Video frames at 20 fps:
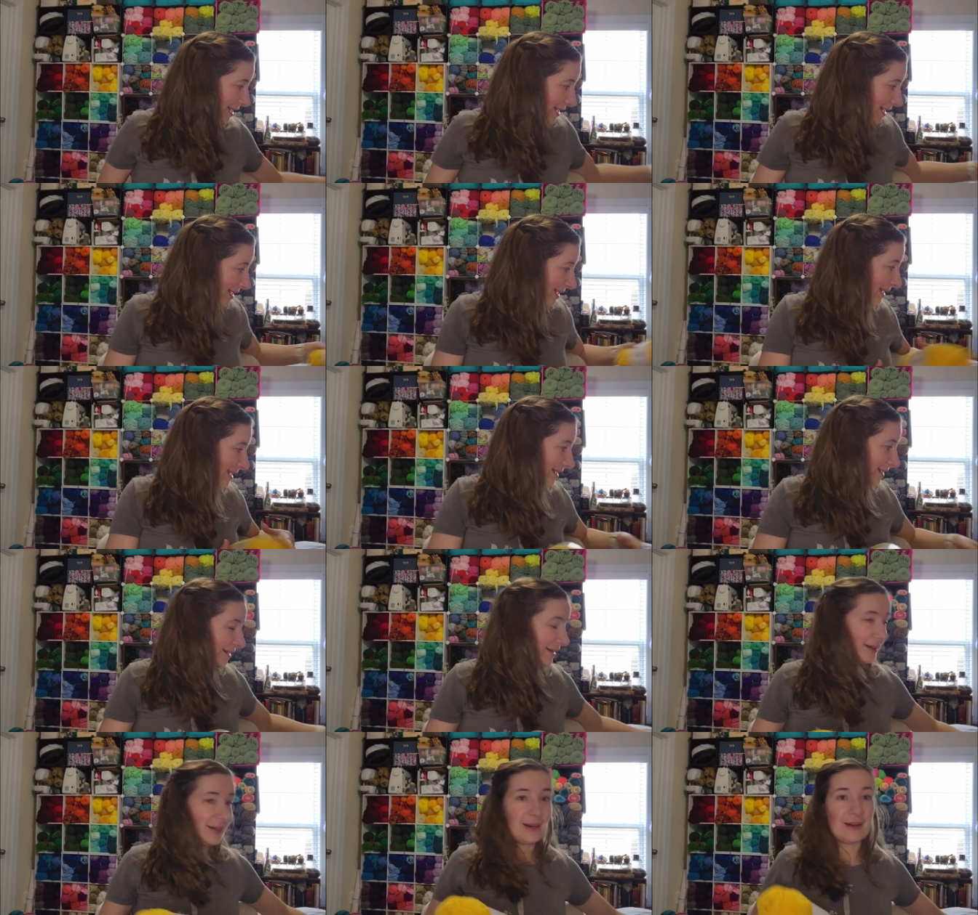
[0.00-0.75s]

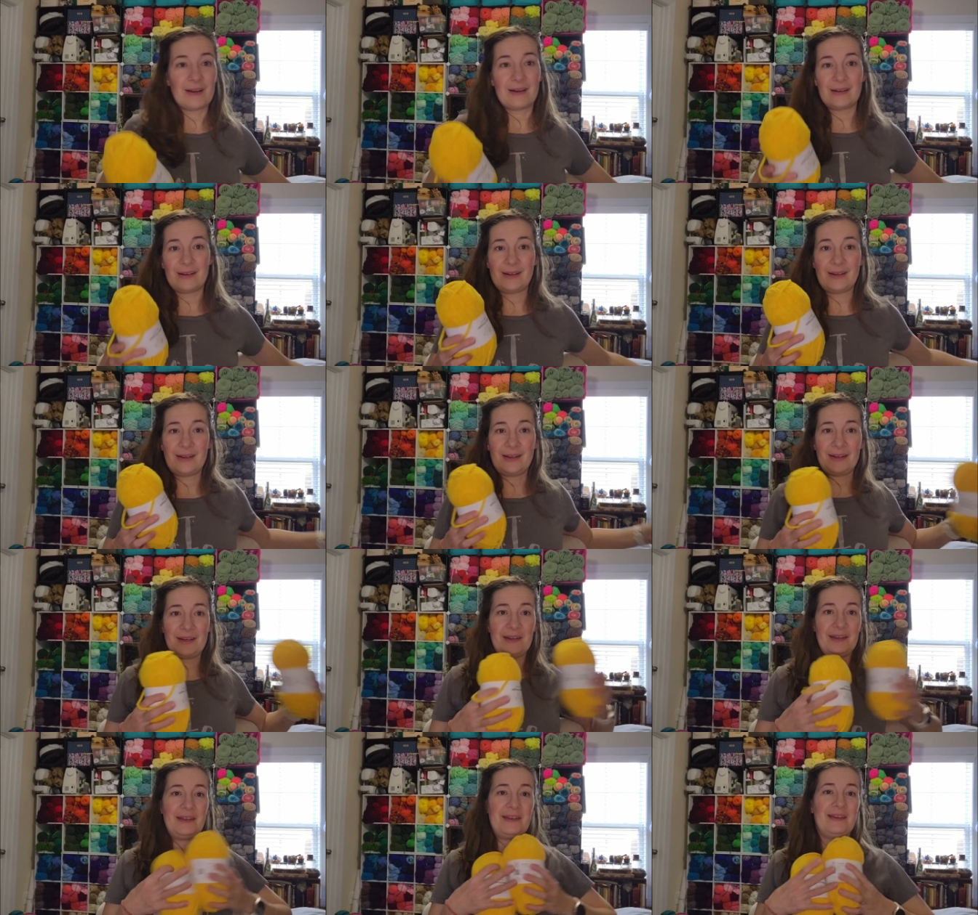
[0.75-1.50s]
Here
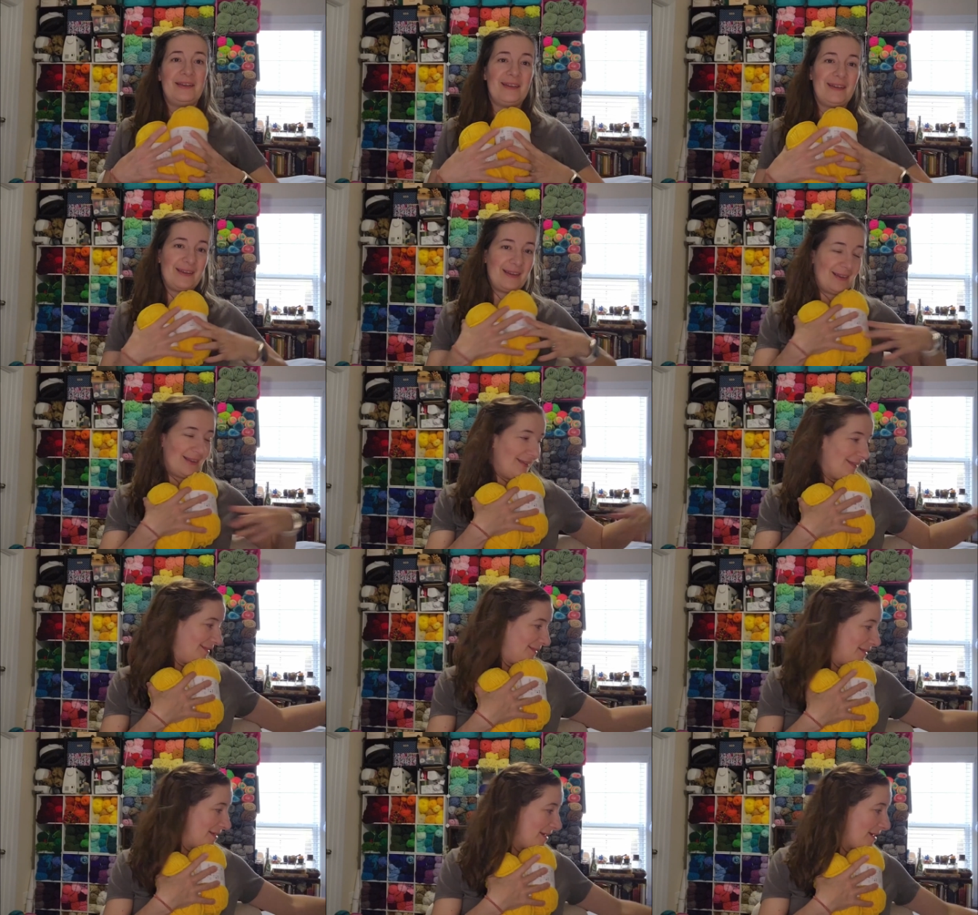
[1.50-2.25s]
are
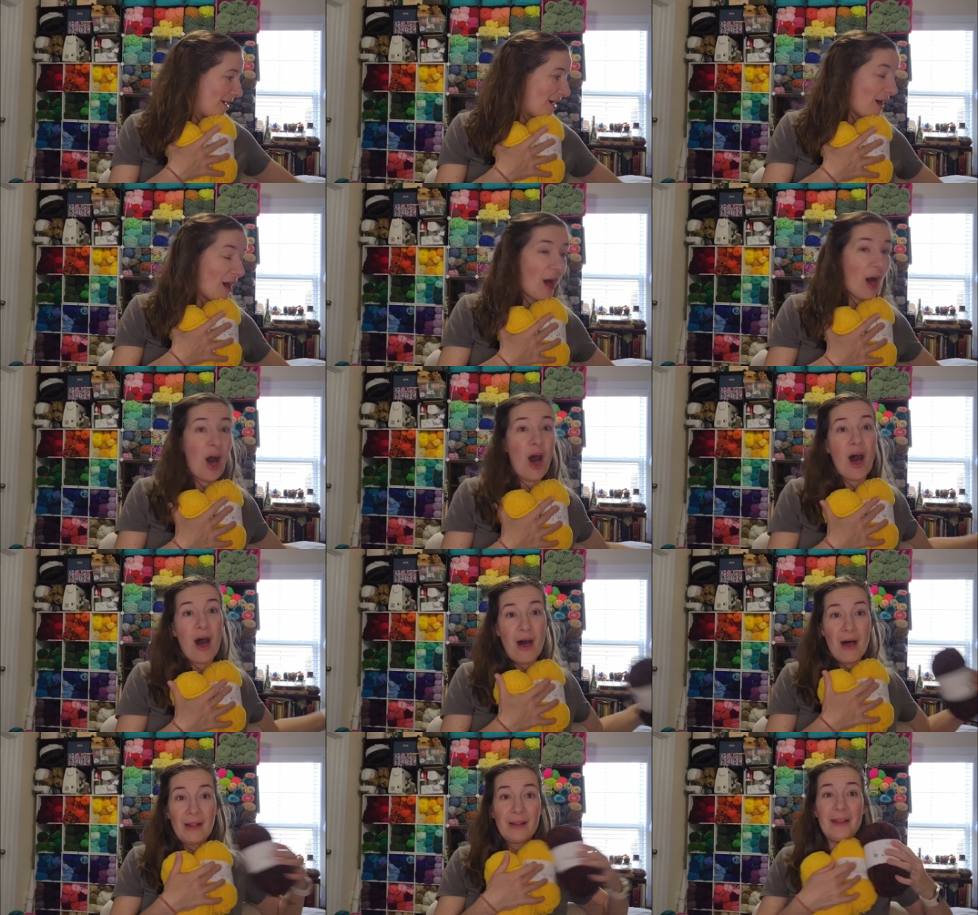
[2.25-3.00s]

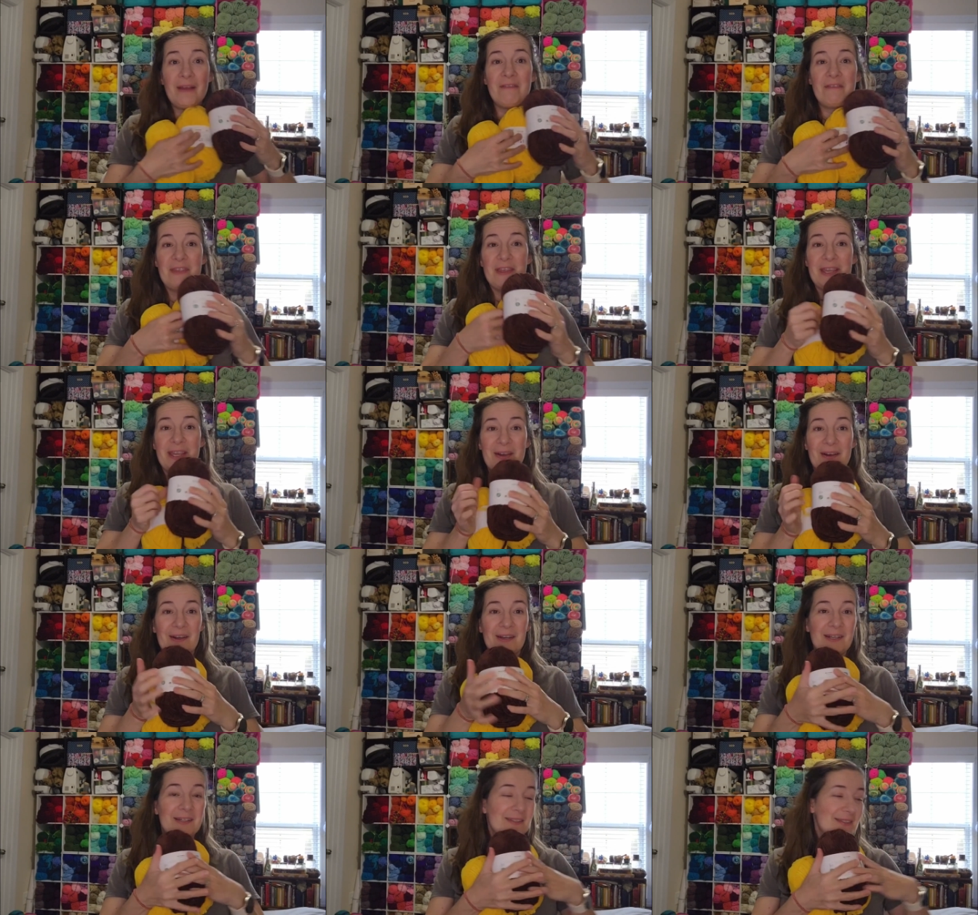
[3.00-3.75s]
all of the
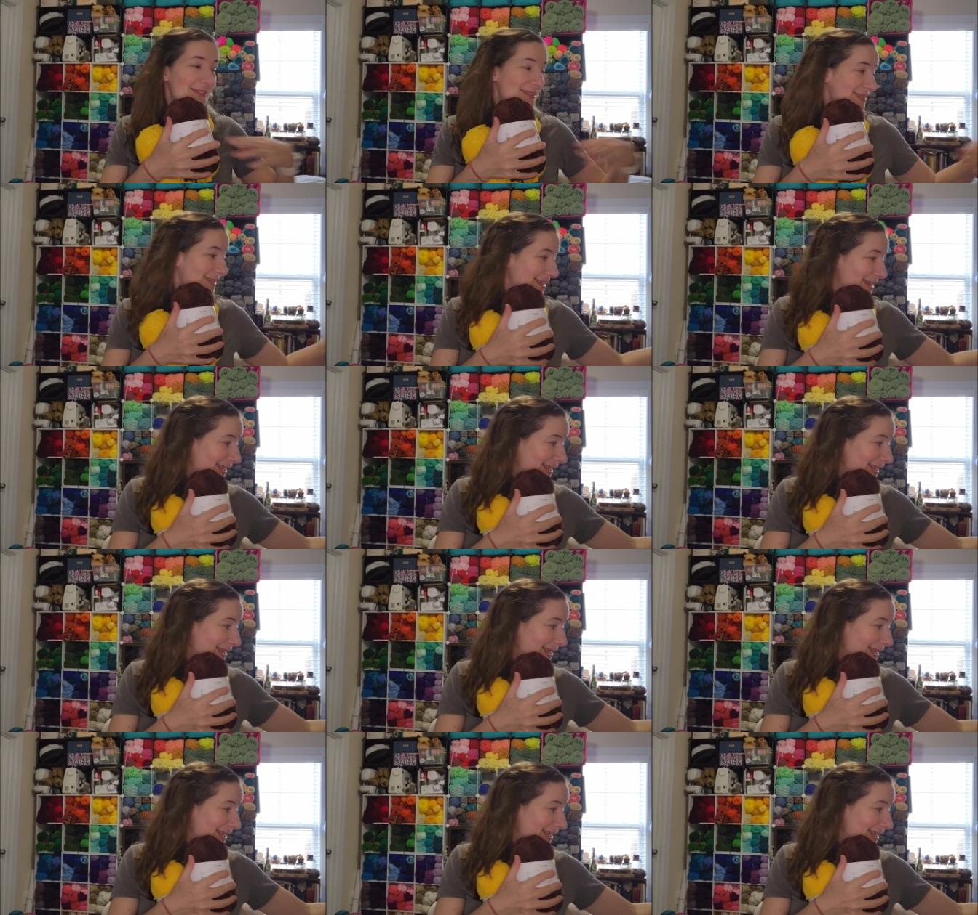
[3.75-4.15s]
yarns